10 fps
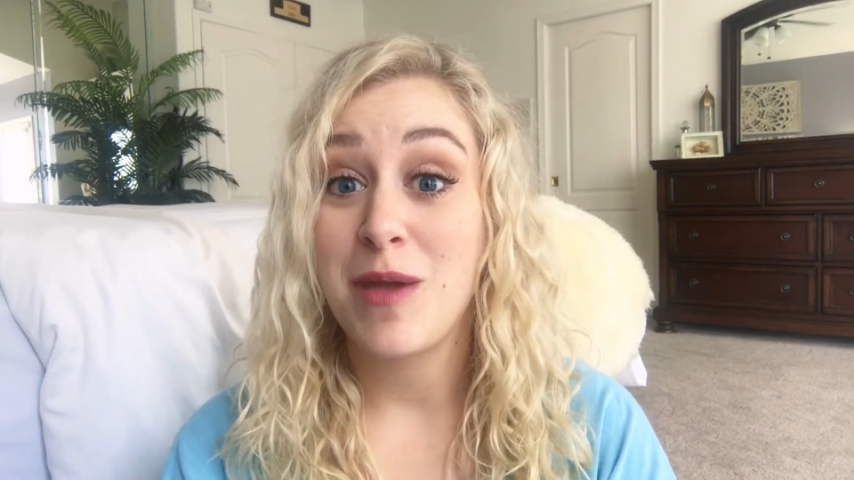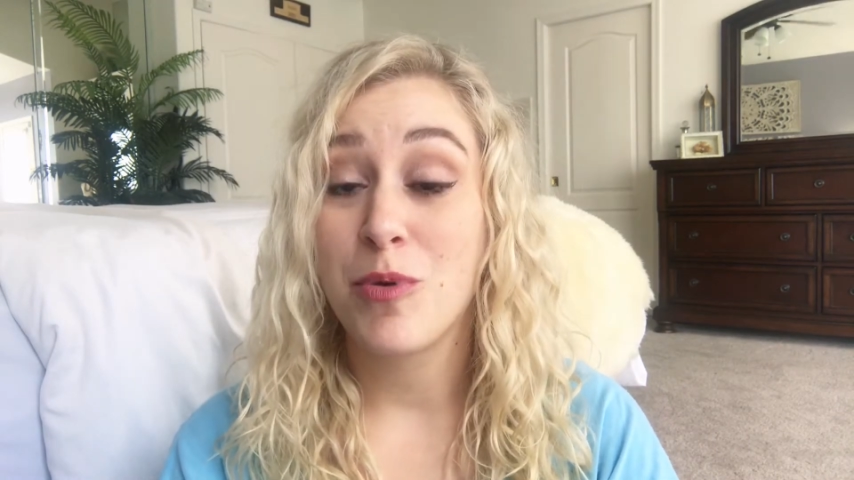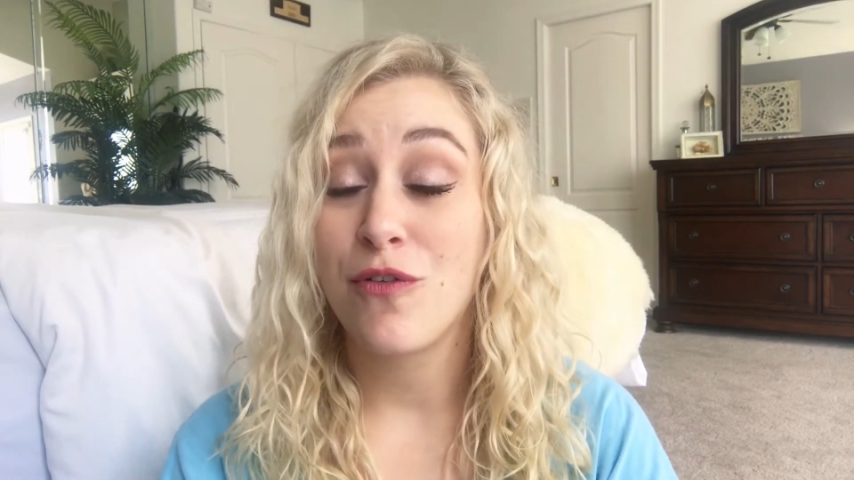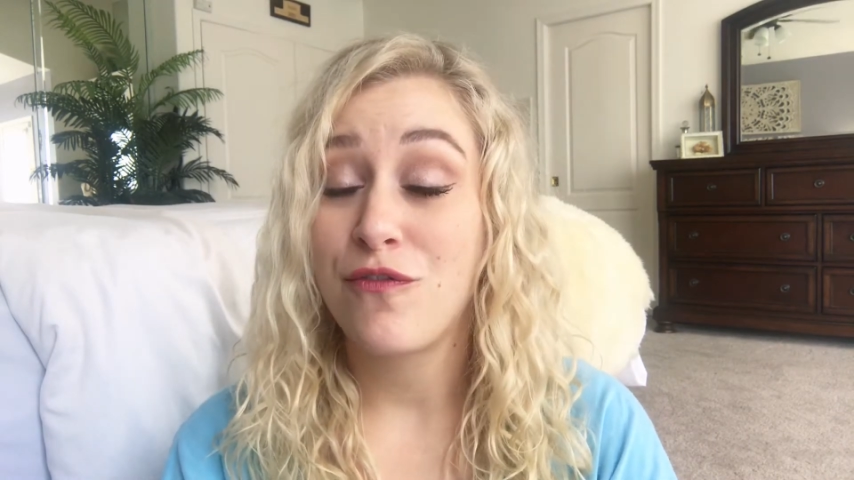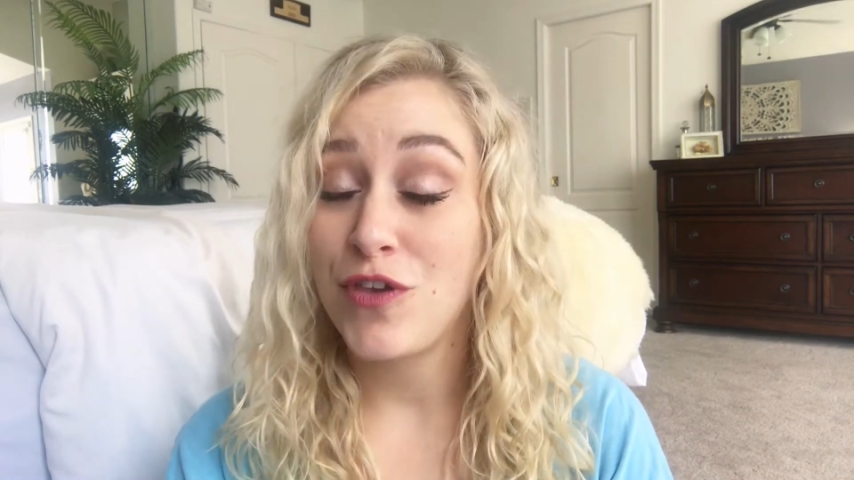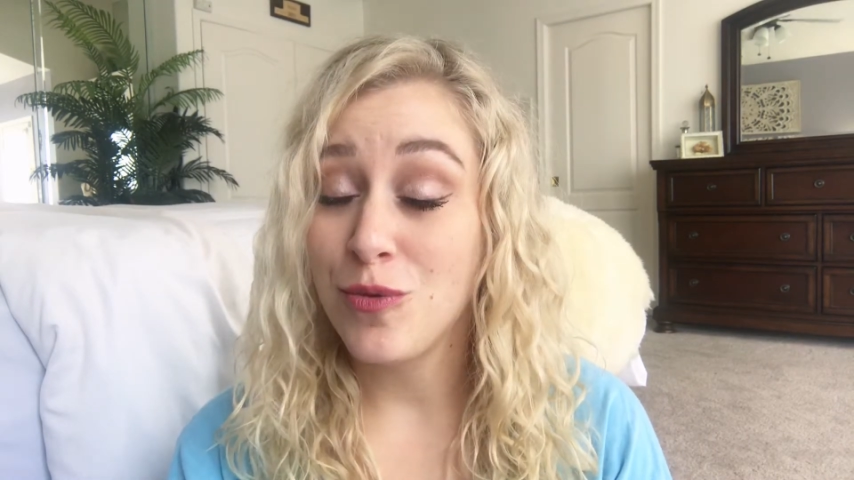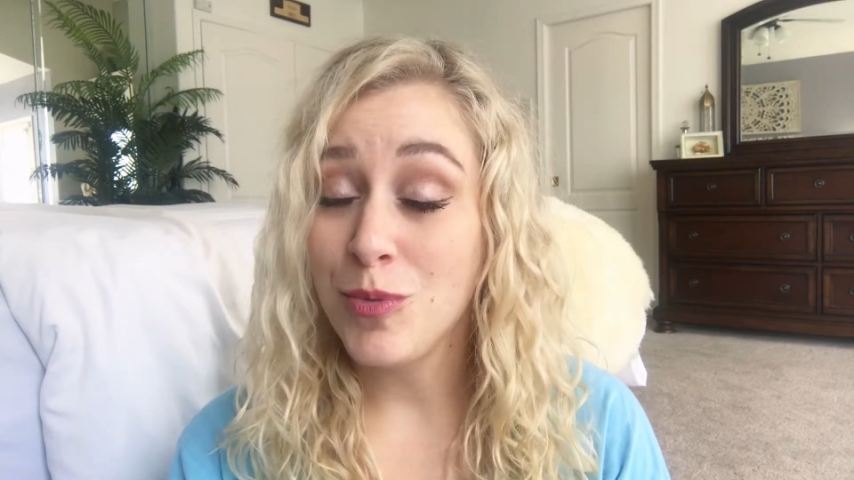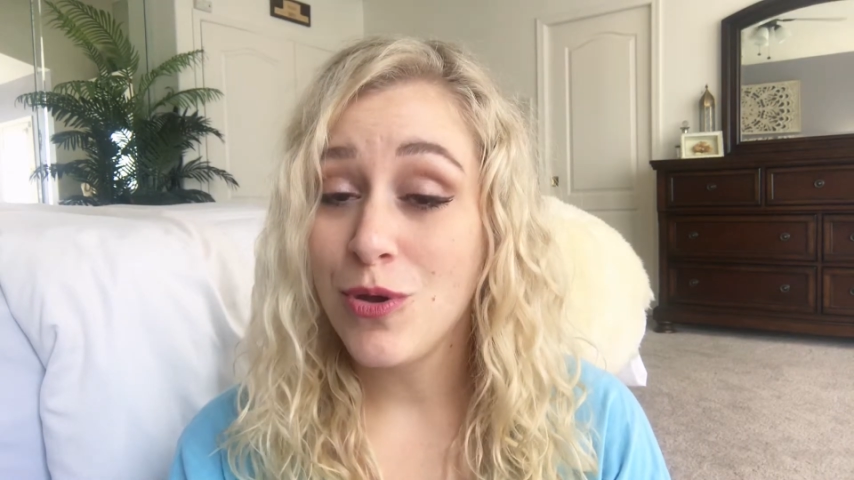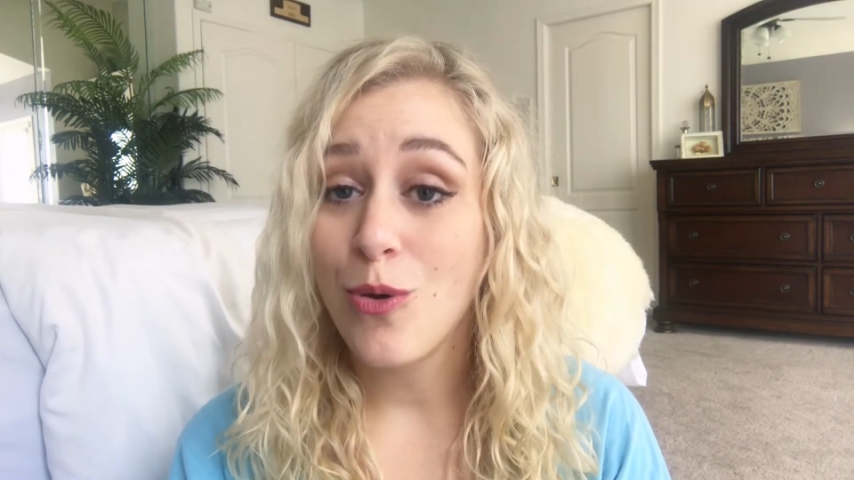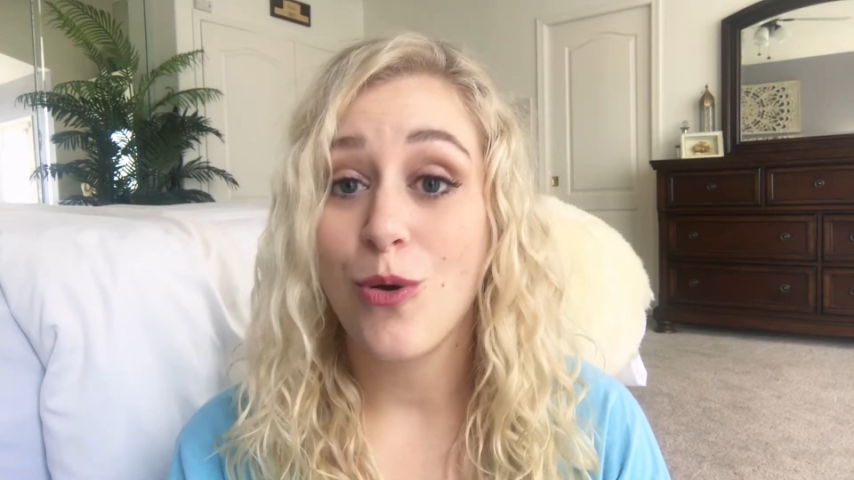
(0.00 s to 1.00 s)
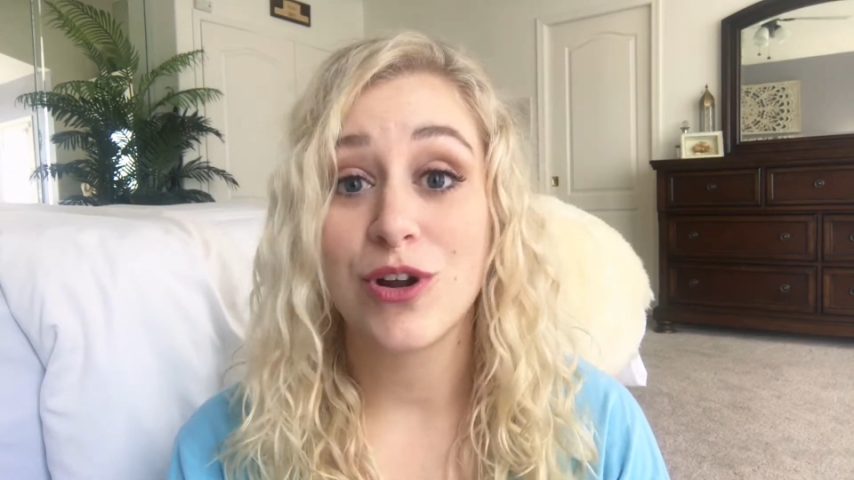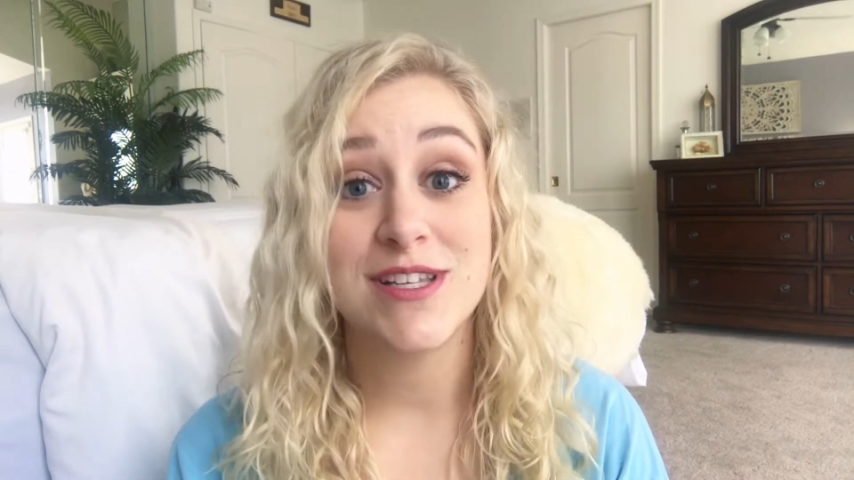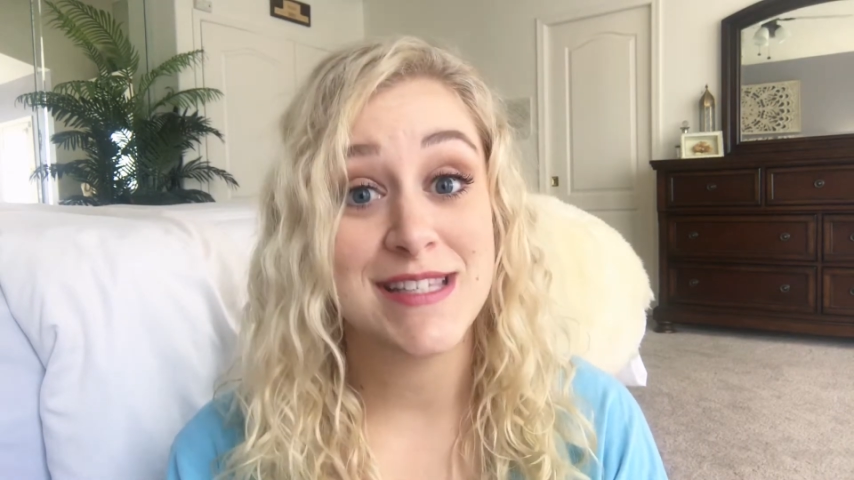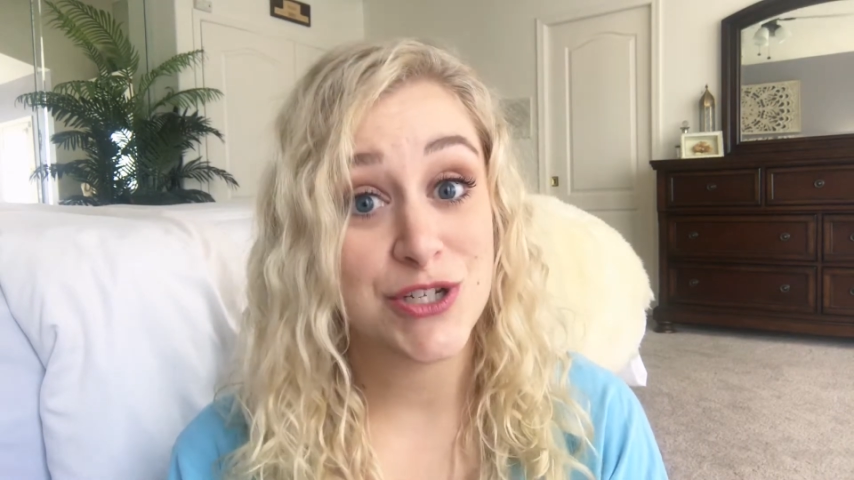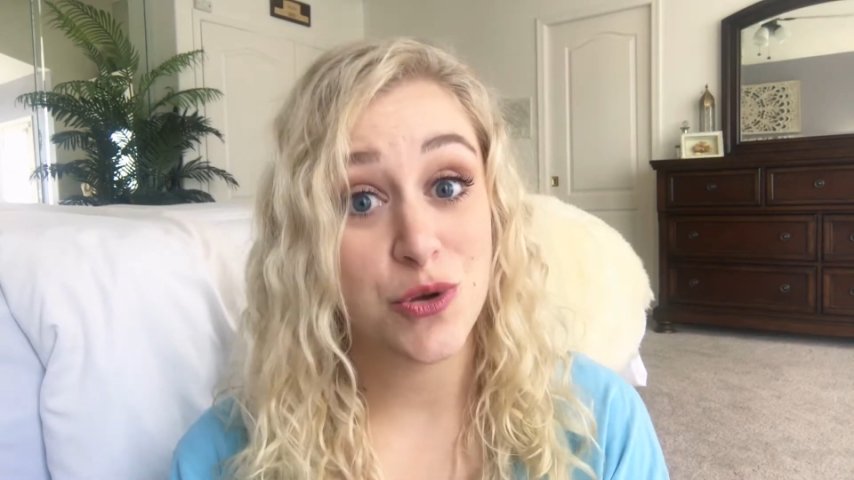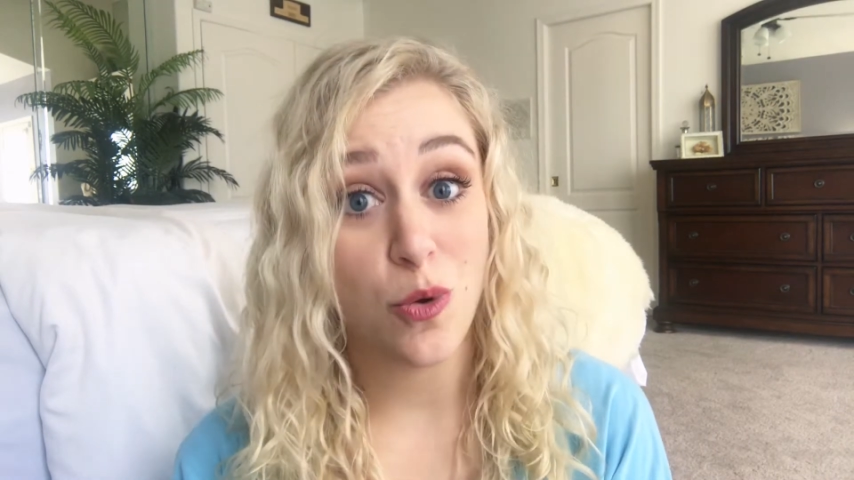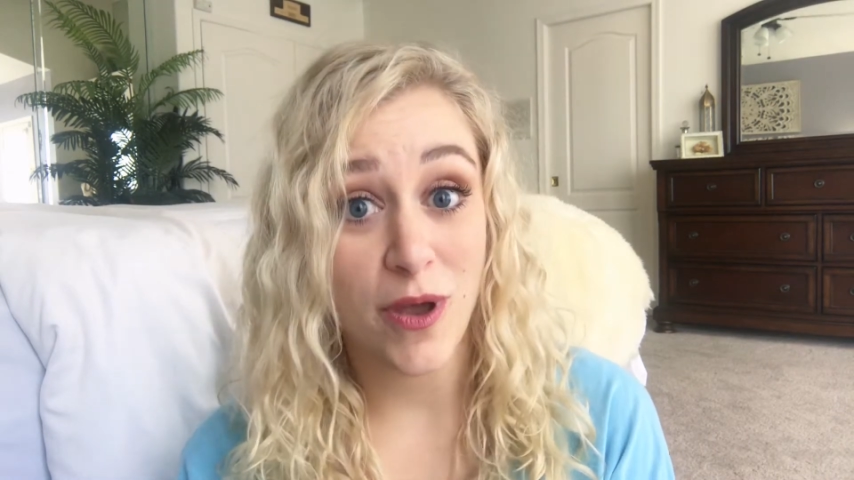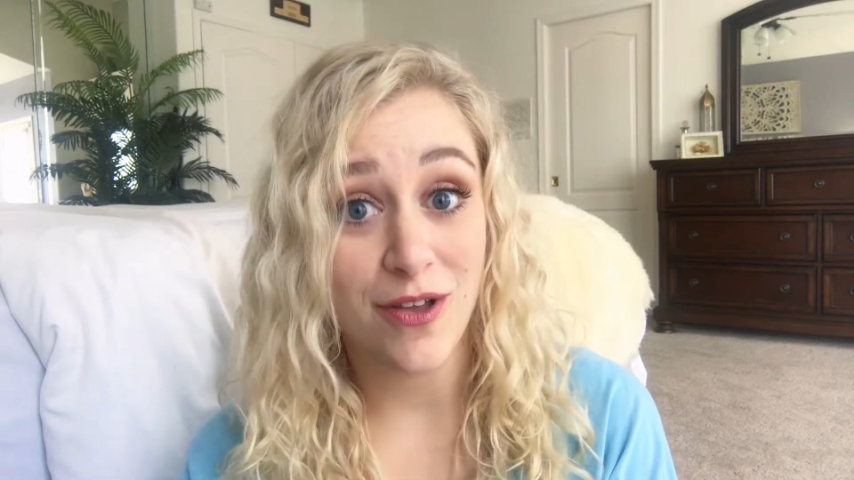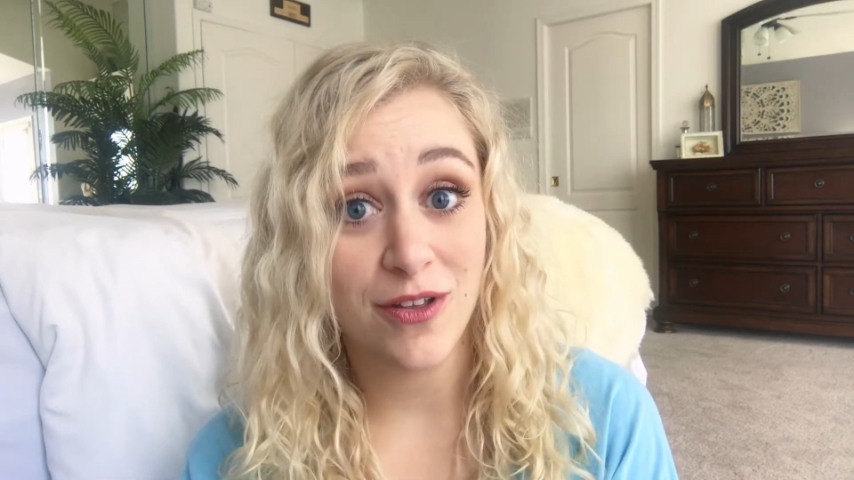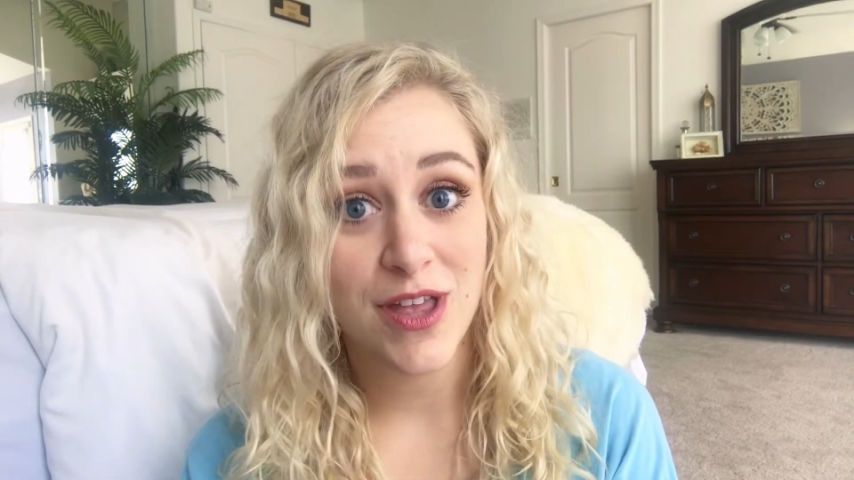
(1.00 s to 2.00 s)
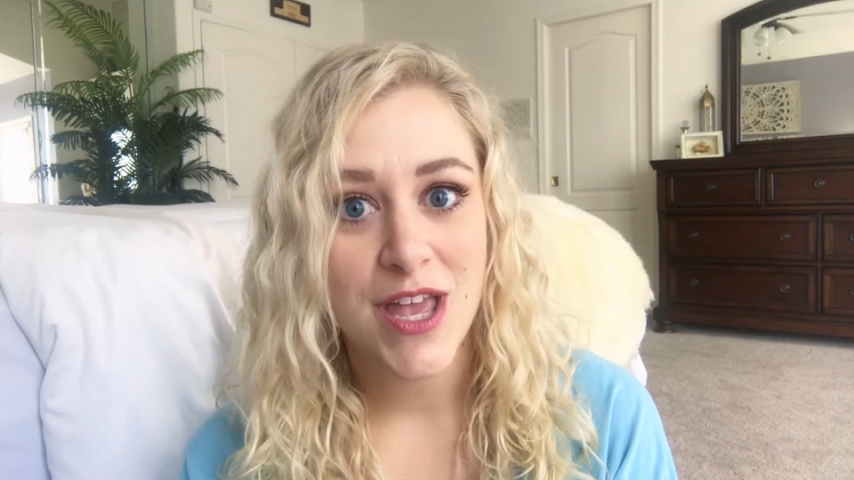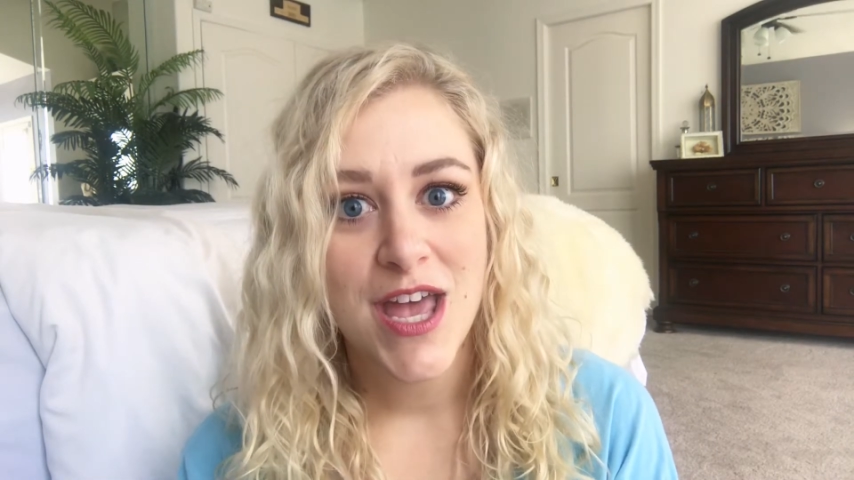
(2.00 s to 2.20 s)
perfume or an essential oil